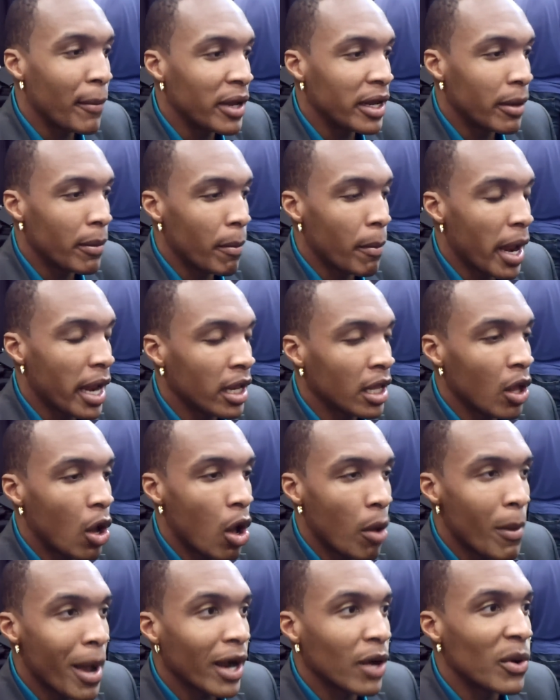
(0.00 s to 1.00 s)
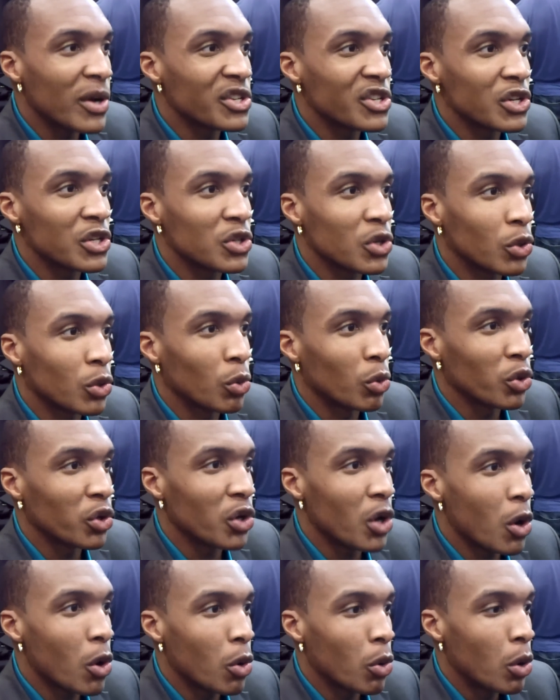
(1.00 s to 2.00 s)
I mean, mainly all my questions are,
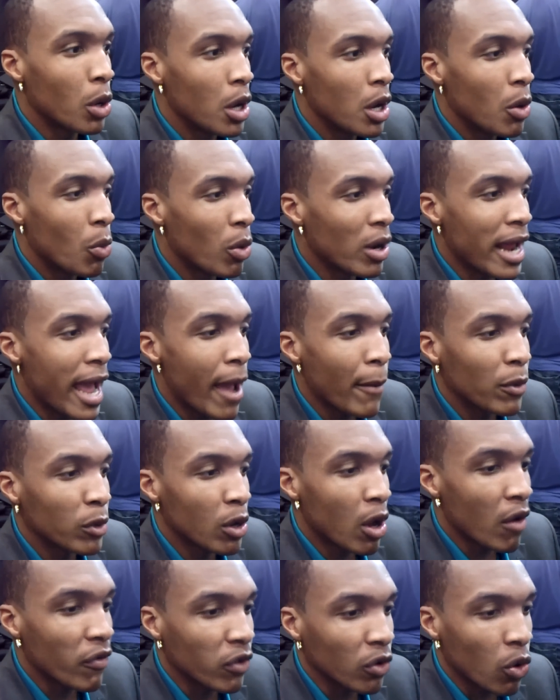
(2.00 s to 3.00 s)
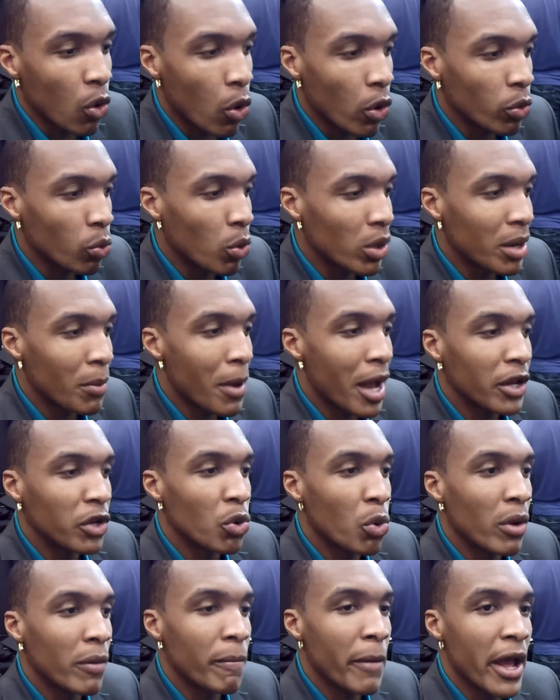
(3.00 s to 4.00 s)
you know, what happened off the court and what am I
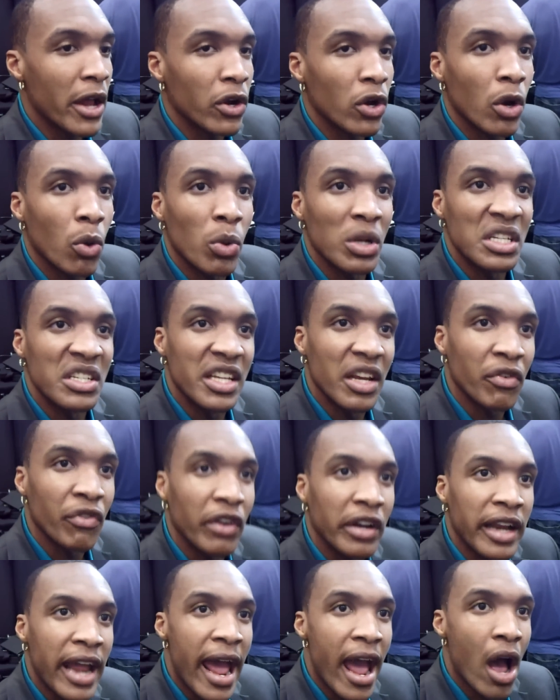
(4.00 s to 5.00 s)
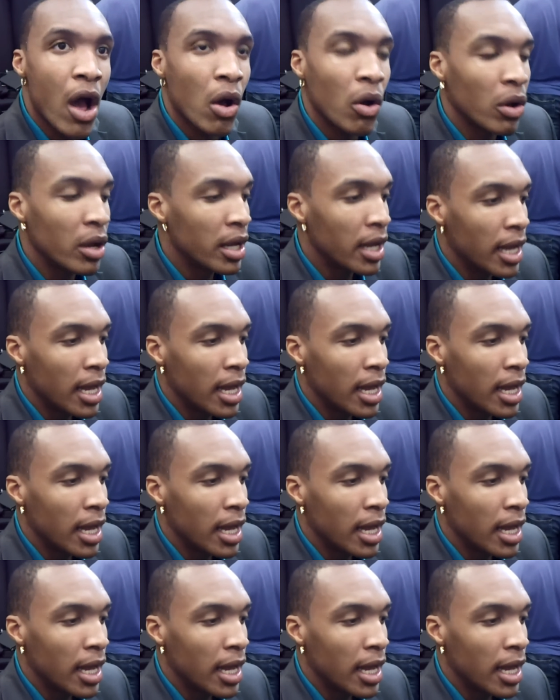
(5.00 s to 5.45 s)
doing better and what's different now,